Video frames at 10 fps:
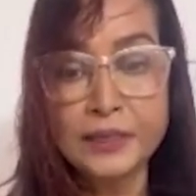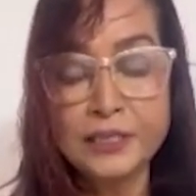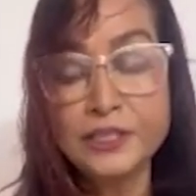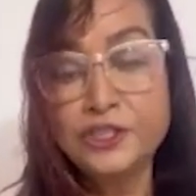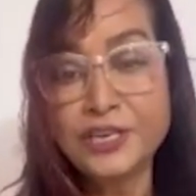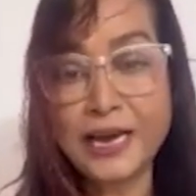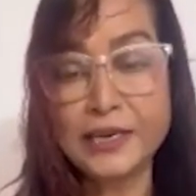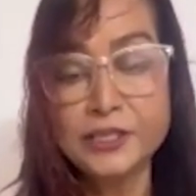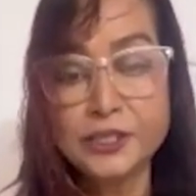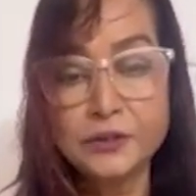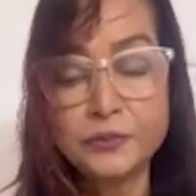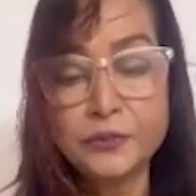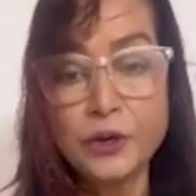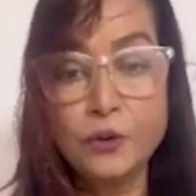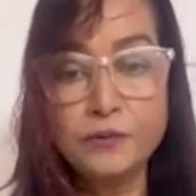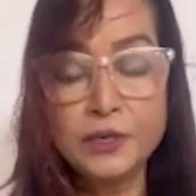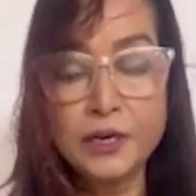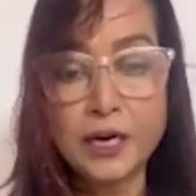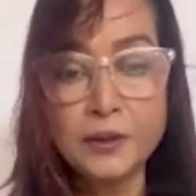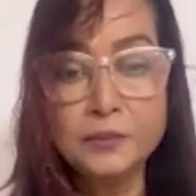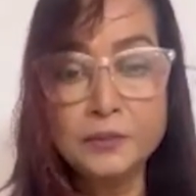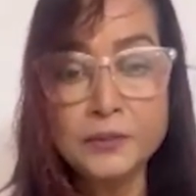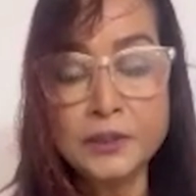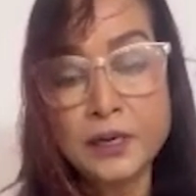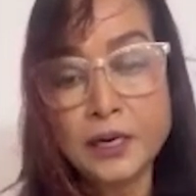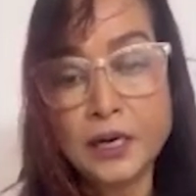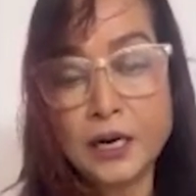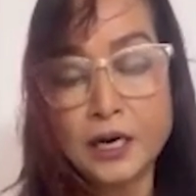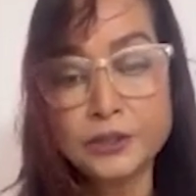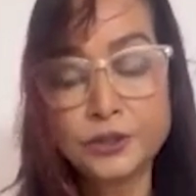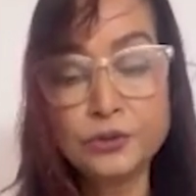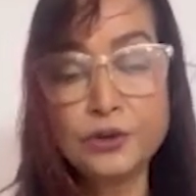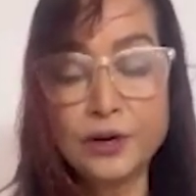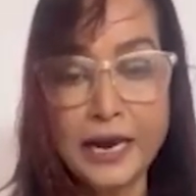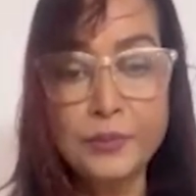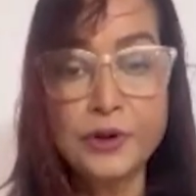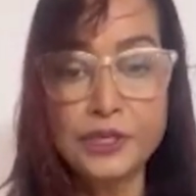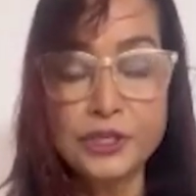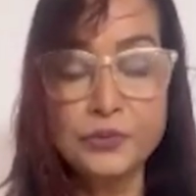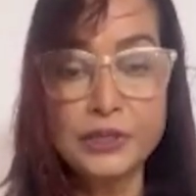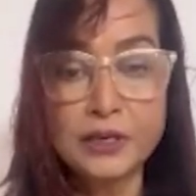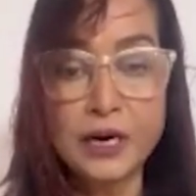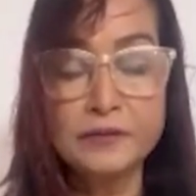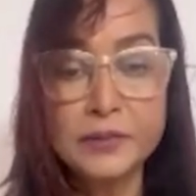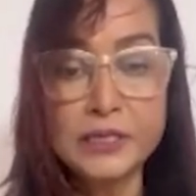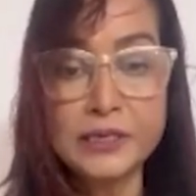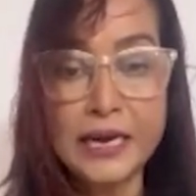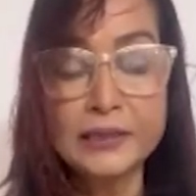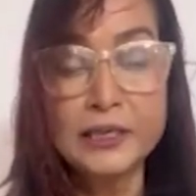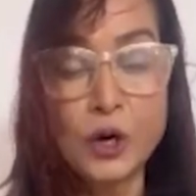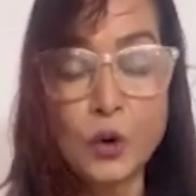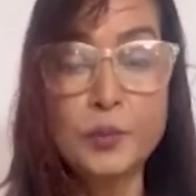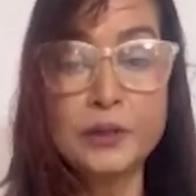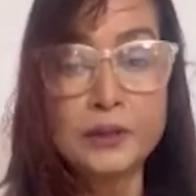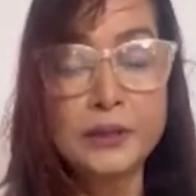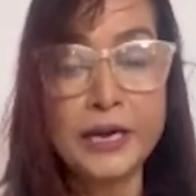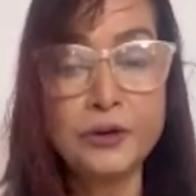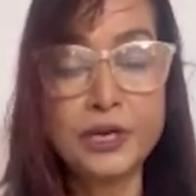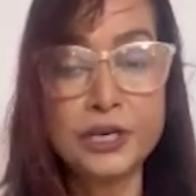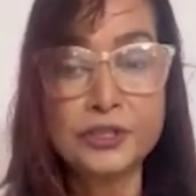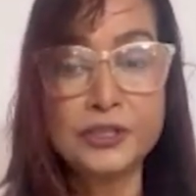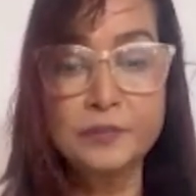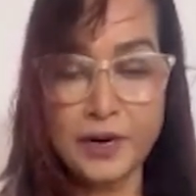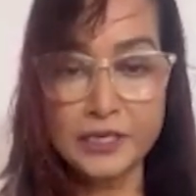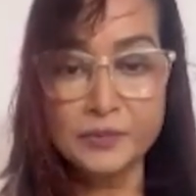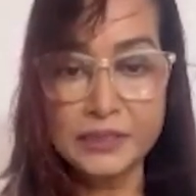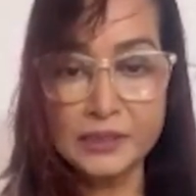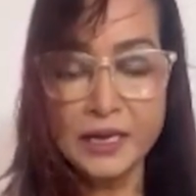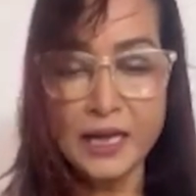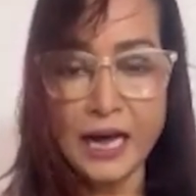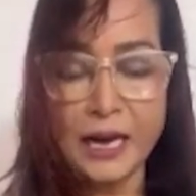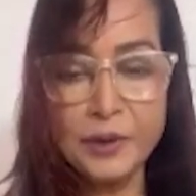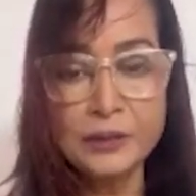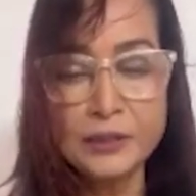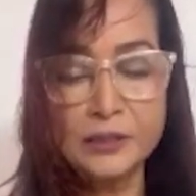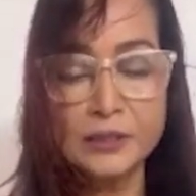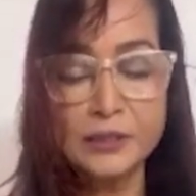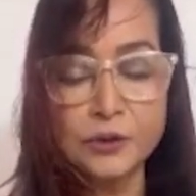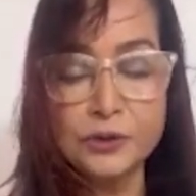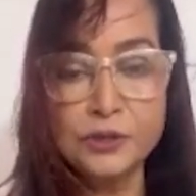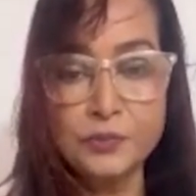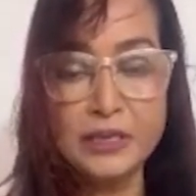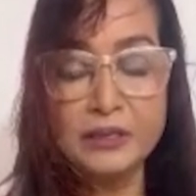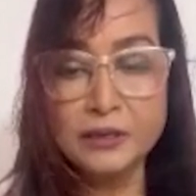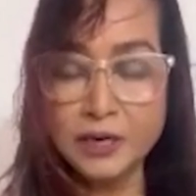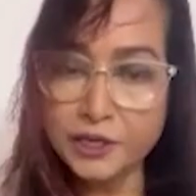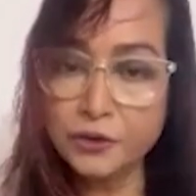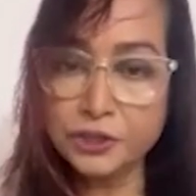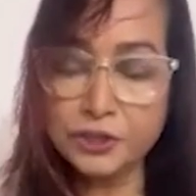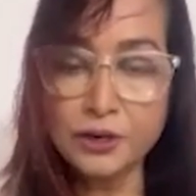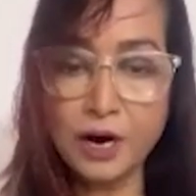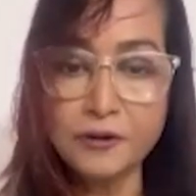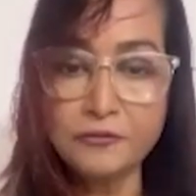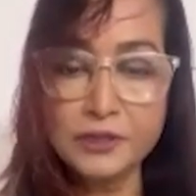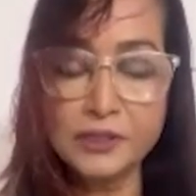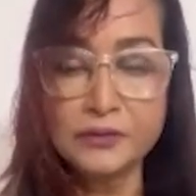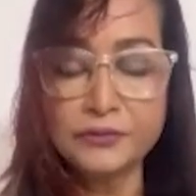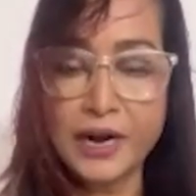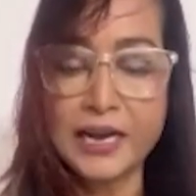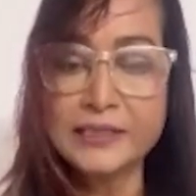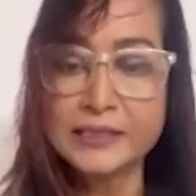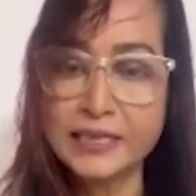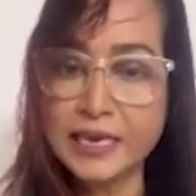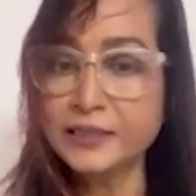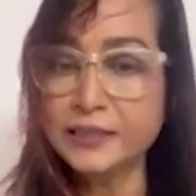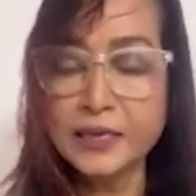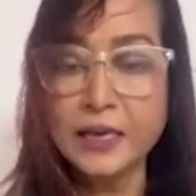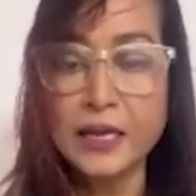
this challenge will be overcome through collaboration with the government and the global education departments. I mean, this is going to be the third ocean conference in France, Nice,